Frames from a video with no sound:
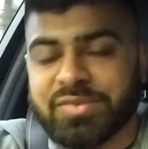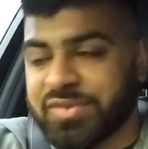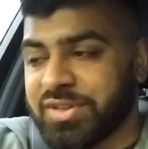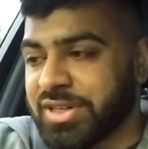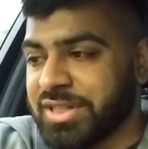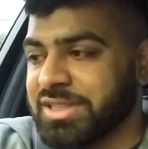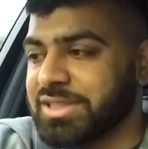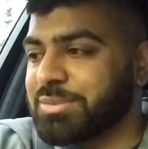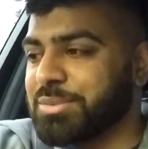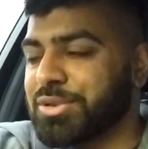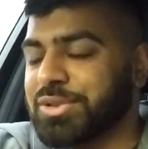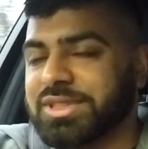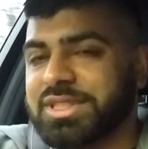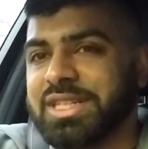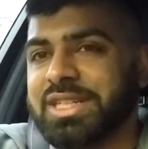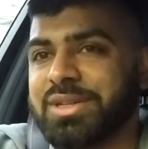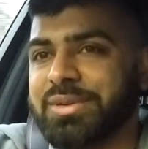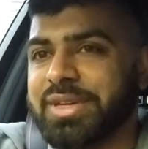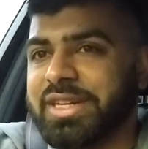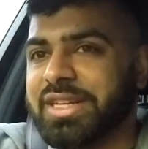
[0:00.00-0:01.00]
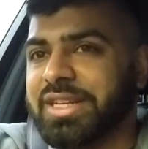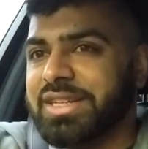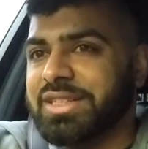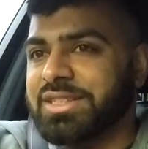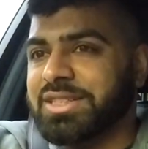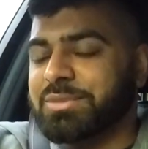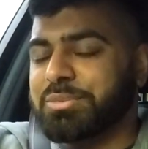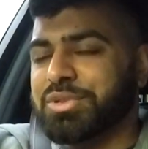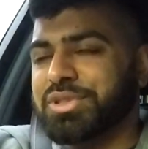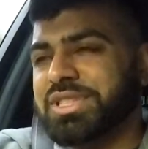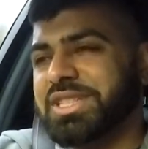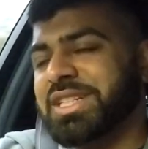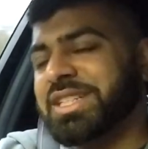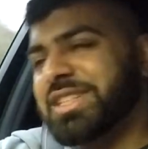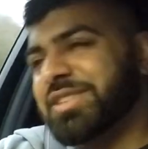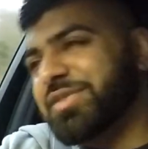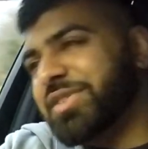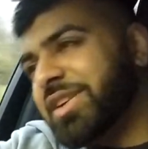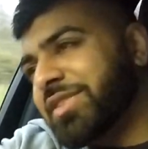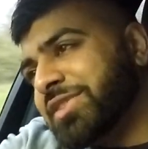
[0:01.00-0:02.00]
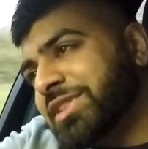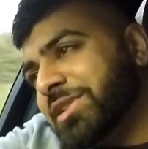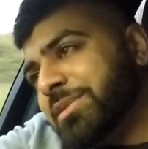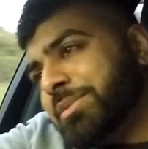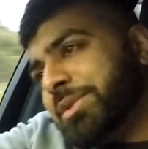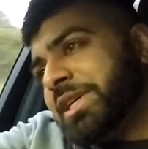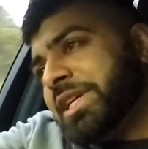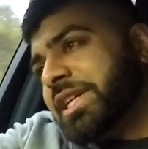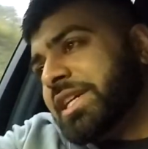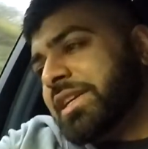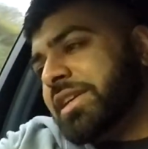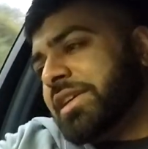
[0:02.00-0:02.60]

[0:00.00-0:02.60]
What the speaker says: got it in sports anyway, so it's pushing under 500 brake.